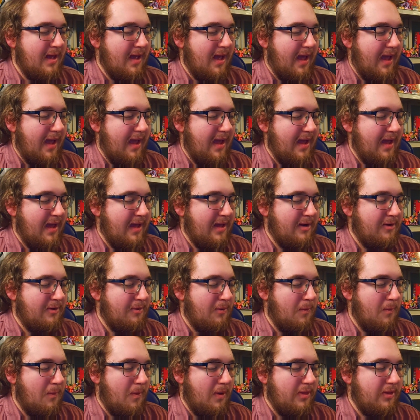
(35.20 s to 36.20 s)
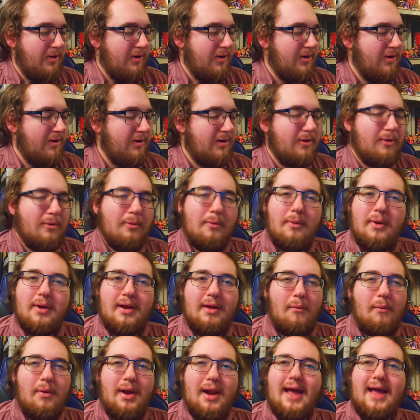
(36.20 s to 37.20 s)
and what
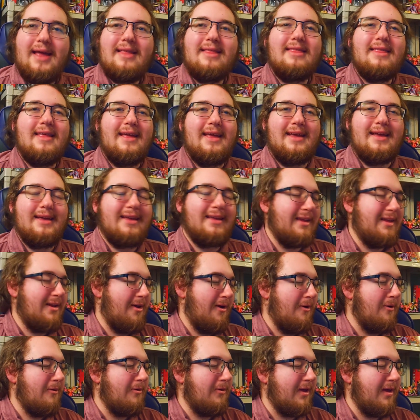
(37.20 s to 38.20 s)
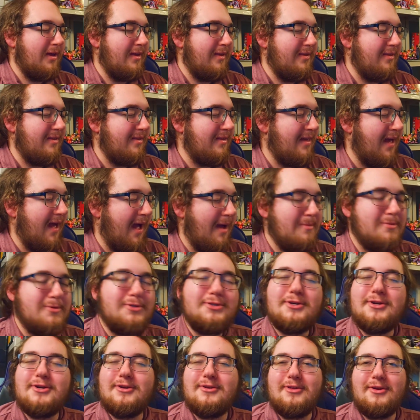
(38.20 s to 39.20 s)
I think, you know, because I'm
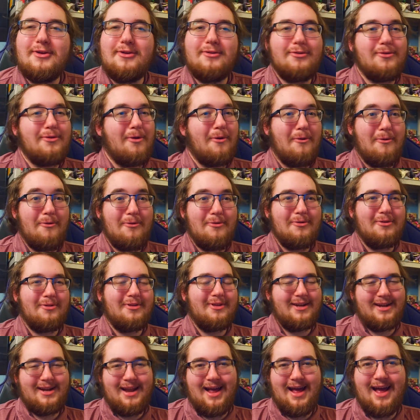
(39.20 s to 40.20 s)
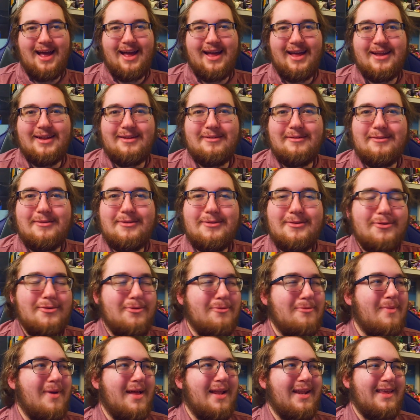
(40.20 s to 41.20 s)
sure there's totally not
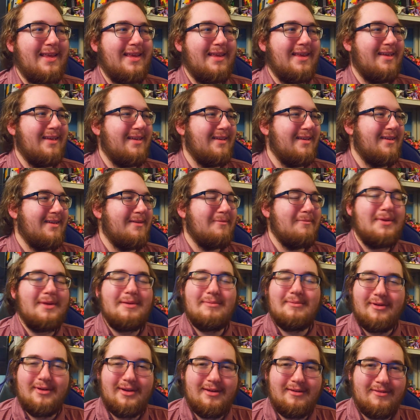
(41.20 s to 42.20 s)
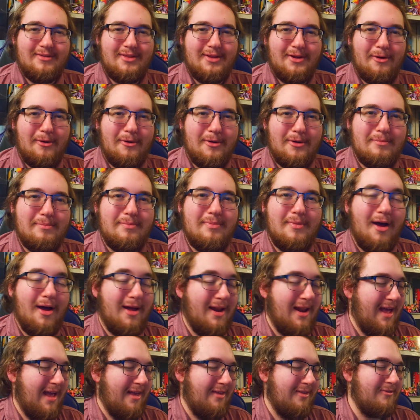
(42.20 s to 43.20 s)
too many people giving their own
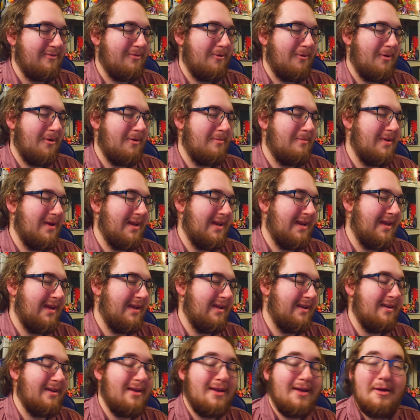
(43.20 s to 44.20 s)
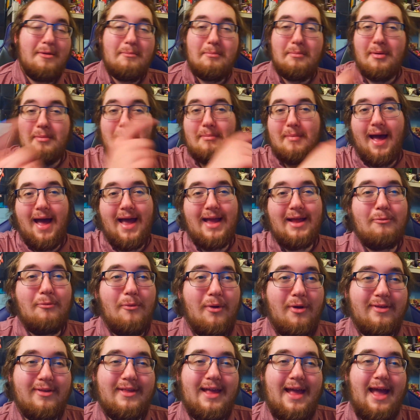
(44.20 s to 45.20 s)
unasked for opinion, but mine
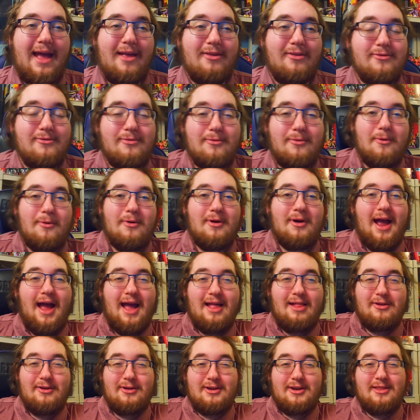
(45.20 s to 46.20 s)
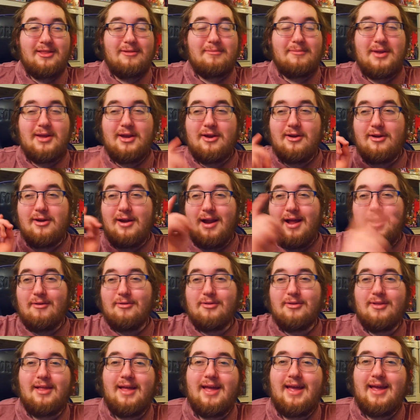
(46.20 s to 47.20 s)
was asked for. I looked in the mirror and I
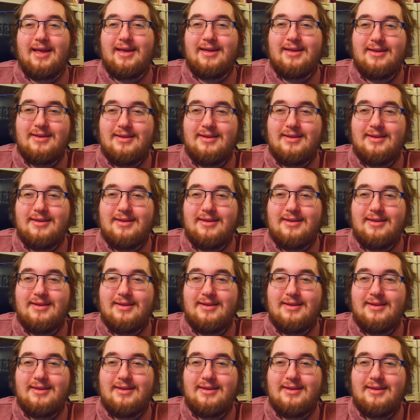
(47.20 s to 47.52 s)
was like,